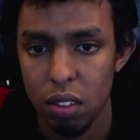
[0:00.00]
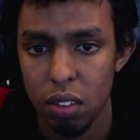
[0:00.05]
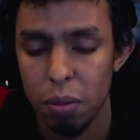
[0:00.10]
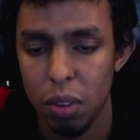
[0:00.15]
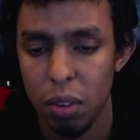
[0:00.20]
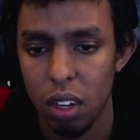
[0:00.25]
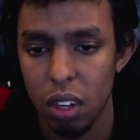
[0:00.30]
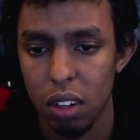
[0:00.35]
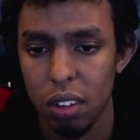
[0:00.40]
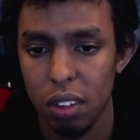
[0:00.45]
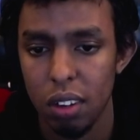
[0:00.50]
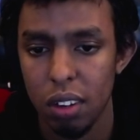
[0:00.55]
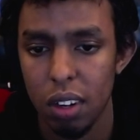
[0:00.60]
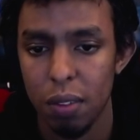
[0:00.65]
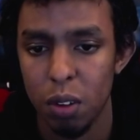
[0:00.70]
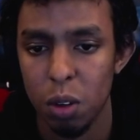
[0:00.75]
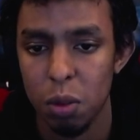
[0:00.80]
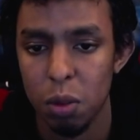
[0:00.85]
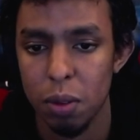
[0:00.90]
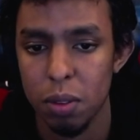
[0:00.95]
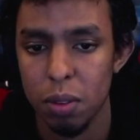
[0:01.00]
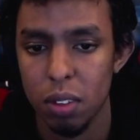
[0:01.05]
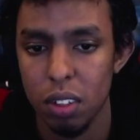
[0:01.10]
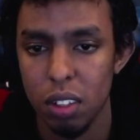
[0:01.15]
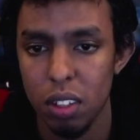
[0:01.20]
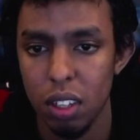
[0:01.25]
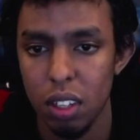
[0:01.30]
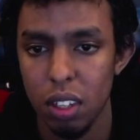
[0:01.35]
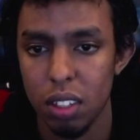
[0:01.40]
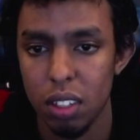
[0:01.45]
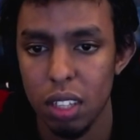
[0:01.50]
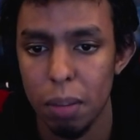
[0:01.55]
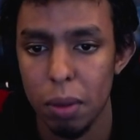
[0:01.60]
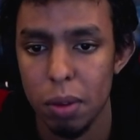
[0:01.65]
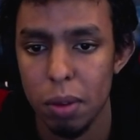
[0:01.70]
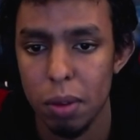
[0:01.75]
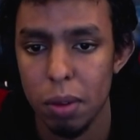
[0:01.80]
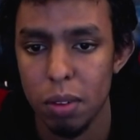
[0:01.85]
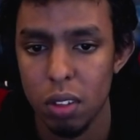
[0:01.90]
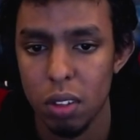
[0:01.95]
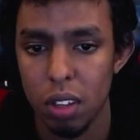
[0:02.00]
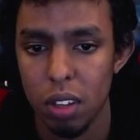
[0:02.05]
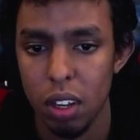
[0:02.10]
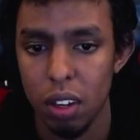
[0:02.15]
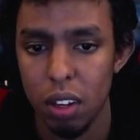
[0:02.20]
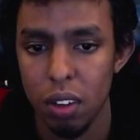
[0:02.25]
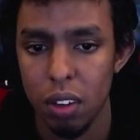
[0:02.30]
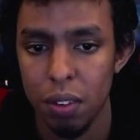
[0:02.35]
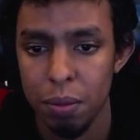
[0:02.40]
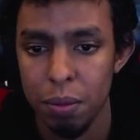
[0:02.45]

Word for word: Man, I literally have this one. It's shit like this that makes me so sad.